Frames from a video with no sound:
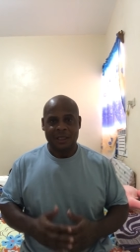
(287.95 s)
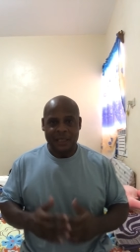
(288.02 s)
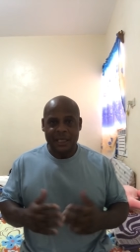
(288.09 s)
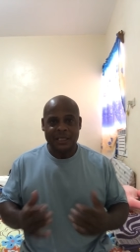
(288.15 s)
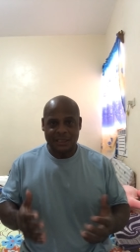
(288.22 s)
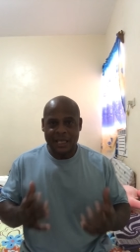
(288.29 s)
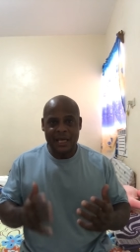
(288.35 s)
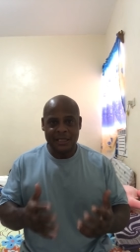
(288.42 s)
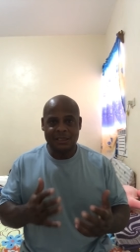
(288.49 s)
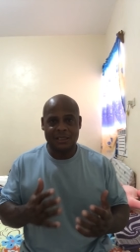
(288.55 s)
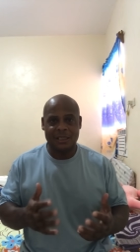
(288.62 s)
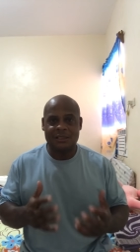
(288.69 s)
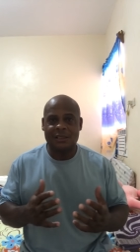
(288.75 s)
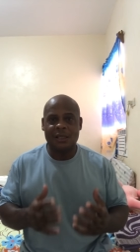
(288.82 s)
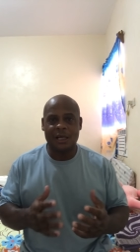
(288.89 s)
He
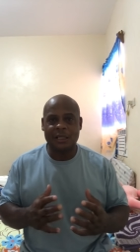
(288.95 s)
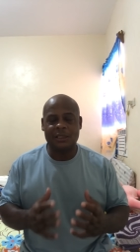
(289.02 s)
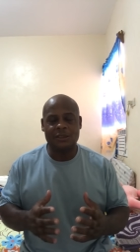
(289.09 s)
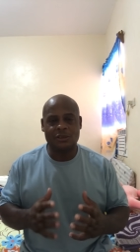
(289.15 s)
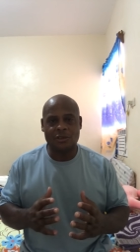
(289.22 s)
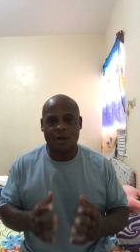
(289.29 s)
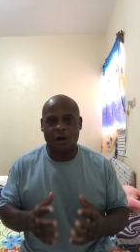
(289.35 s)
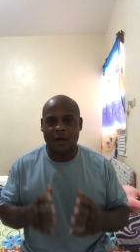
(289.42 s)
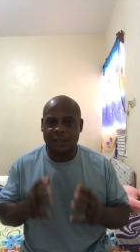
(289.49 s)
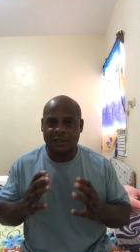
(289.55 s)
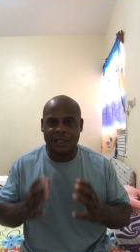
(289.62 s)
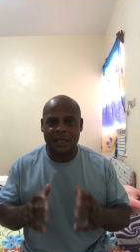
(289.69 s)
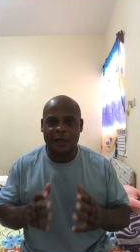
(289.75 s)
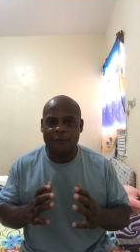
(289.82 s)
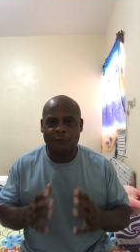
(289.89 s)
thanks his lucky
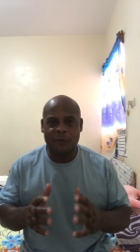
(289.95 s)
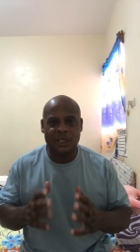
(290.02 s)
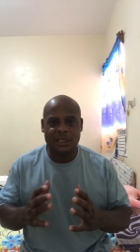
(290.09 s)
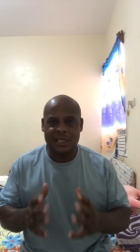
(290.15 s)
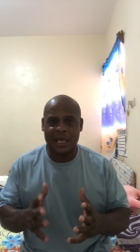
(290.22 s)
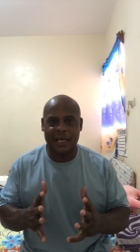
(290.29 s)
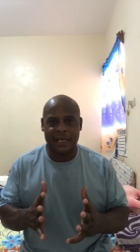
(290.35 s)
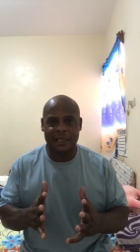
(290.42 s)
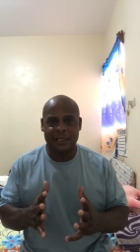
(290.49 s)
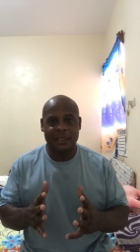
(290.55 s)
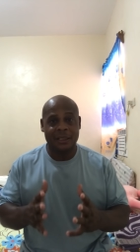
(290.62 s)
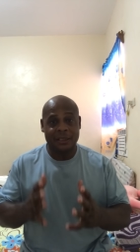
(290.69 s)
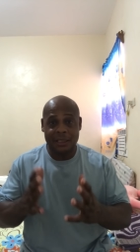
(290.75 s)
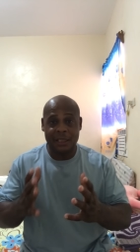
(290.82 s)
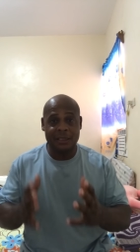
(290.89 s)
stars every day
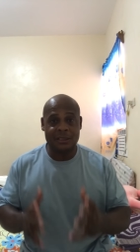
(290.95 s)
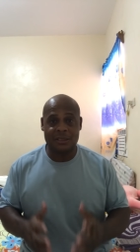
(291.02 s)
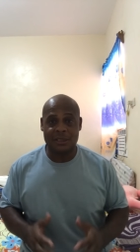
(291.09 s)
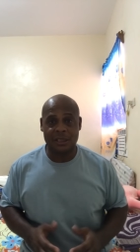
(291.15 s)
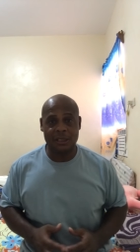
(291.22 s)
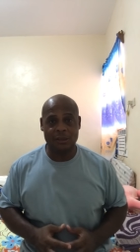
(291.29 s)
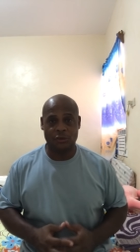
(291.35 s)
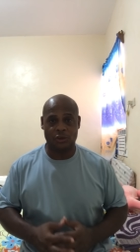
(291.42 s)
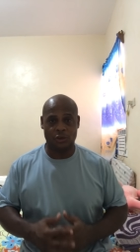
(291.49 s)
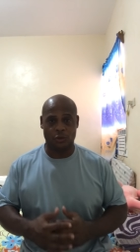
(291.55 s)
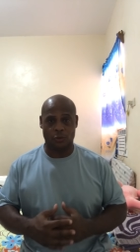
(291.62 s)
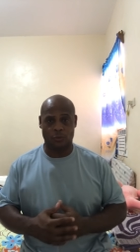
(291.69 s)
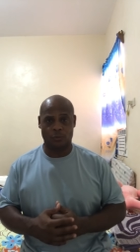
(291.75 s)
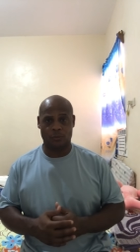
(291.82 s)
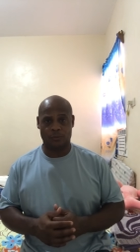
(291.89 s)
that he sees
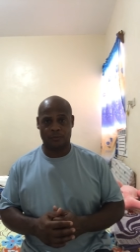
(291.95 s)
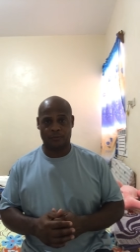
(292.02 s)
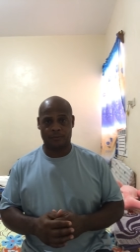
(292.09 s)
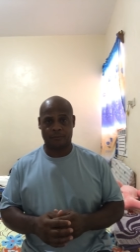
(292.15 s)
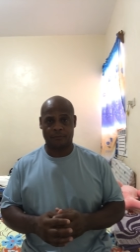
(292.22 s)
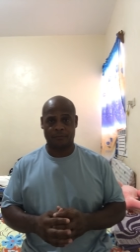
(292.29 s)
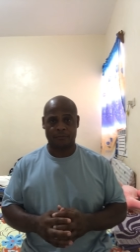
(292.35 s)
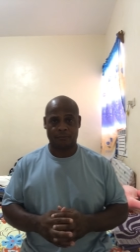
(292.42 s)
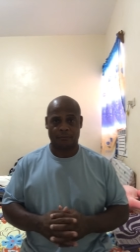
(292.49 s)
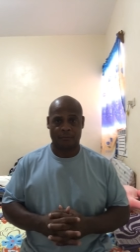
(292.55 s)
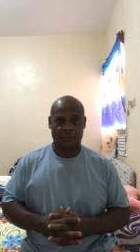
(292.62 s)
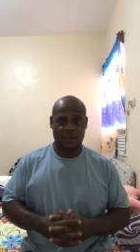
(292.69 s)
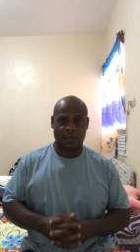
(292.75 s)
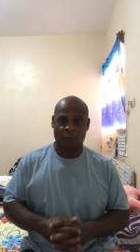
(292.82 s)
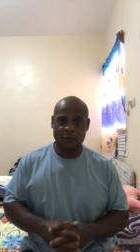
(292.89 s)
you.
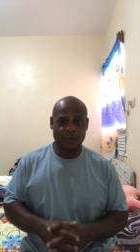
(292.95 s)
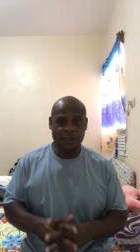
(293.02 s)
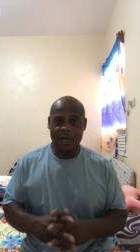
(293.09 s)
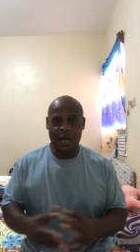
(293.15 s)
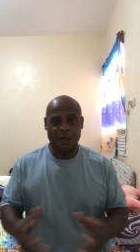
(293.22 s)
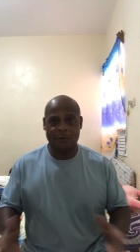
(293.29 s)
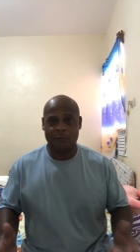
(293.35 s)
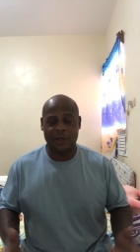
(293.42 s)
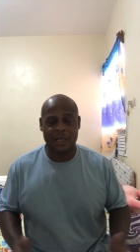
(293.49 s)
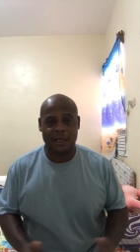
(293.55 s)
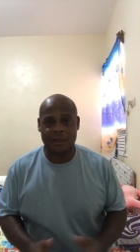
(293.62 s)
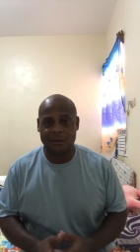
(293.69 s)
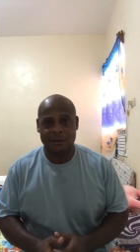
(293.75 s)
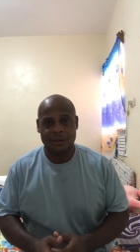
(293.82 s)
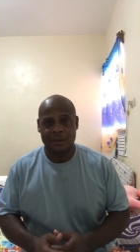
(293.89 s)
And when you're not
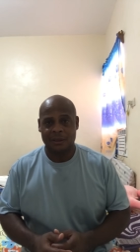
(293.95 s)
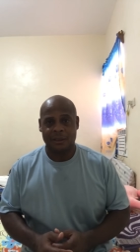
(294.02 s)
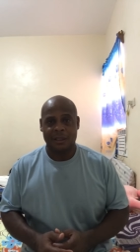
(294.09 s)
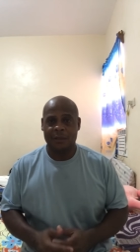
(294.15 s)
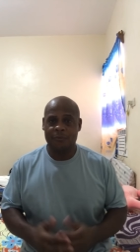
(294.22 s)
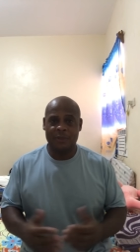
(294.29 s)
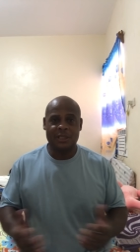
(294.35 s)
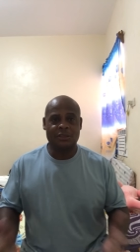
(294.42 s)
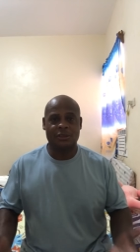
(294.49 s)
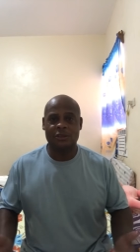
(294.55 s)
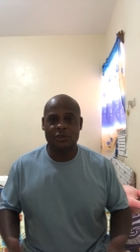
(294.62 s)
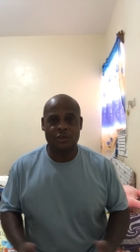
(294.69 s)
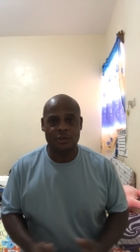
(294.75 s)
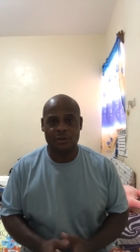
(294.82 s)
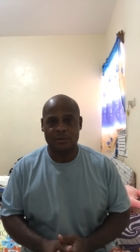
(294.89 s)
around, he
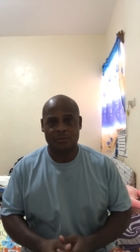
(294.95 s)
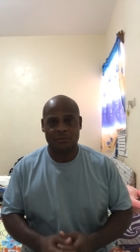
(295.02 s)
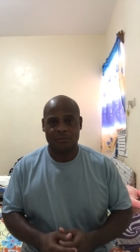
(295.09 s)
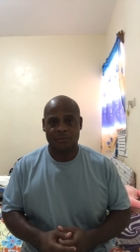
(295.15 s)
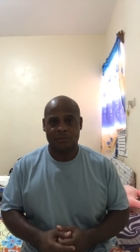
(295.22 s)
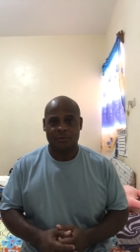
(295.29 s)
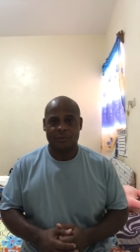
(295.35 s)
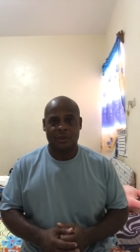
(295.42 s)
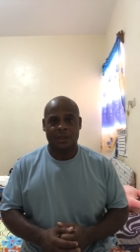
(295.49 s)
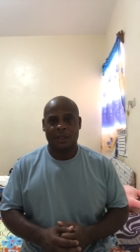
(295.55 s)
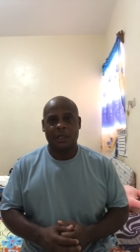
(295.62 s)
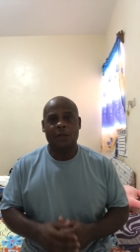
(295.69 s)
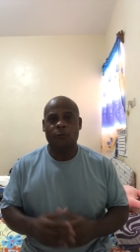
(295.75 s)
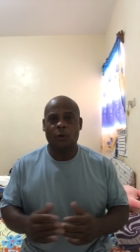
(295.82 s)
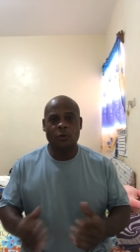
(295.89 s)
misses you.
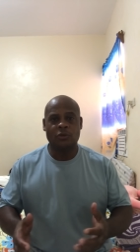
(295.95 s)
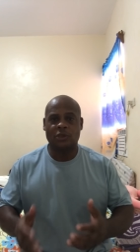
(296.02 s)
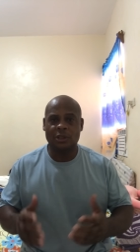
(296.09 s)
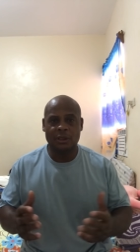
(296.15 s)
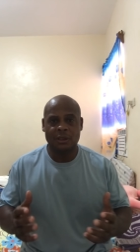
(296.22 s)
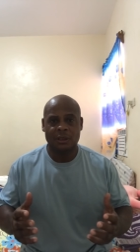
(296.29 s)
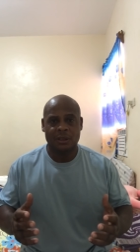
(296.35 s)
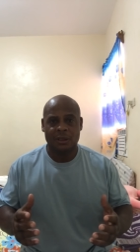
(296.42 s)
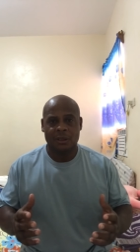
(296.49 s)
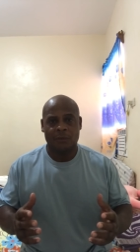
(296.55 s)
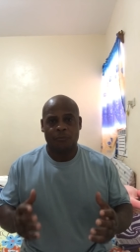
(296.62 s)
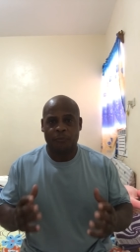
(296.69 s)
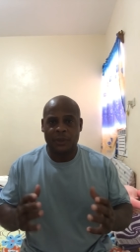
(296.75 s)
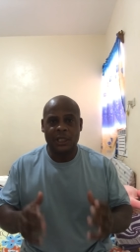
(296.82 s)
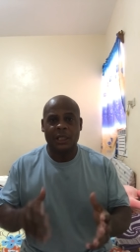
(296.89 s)
He wants to
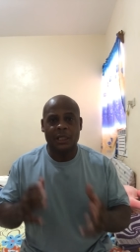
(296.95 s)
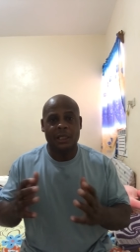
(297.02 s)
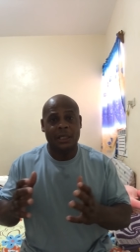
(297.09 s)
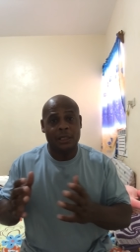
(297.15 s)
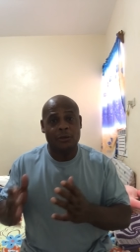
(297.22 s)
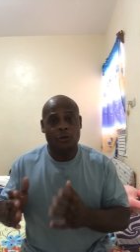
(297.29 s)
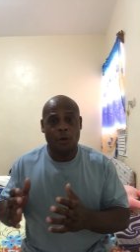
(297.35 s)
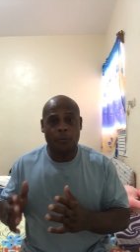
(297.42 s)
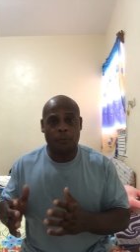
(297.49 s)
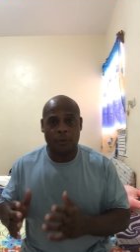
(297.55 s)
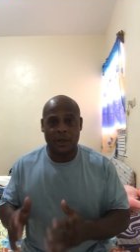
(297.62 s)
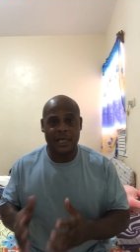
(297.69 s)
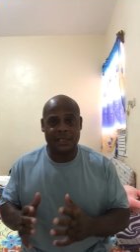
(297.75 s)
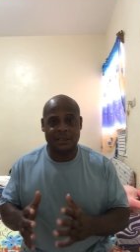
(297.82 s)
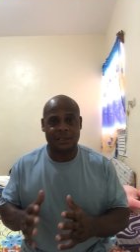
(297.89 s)
be in your
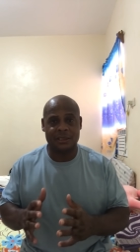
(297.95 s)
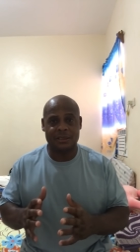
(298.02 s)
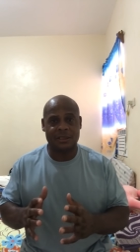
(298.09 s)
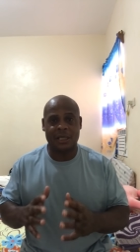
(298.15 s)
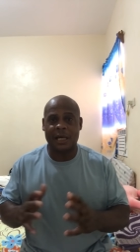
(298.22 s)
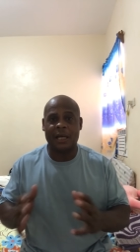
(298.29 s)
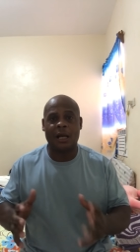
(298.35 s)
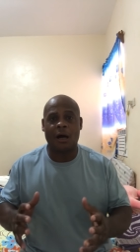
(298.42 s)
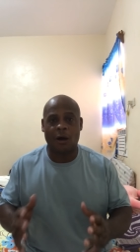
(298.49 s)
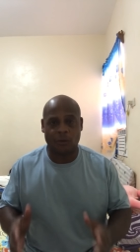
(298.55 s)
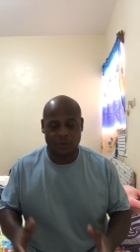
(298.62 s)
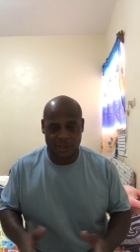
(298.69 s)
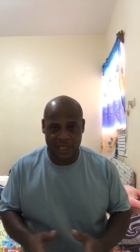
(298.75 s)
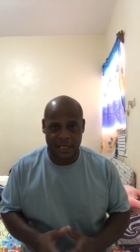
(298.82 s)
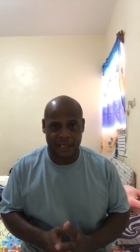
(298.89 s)
presence at
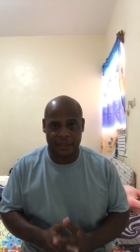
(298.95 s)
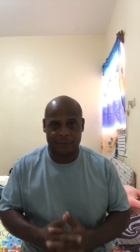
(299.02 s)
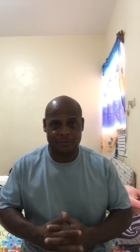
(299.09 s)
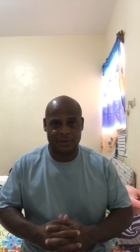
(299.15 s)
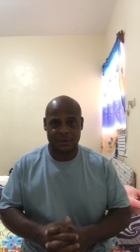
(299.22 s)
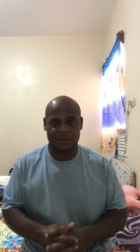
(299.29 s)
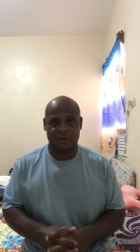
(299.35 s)
all times.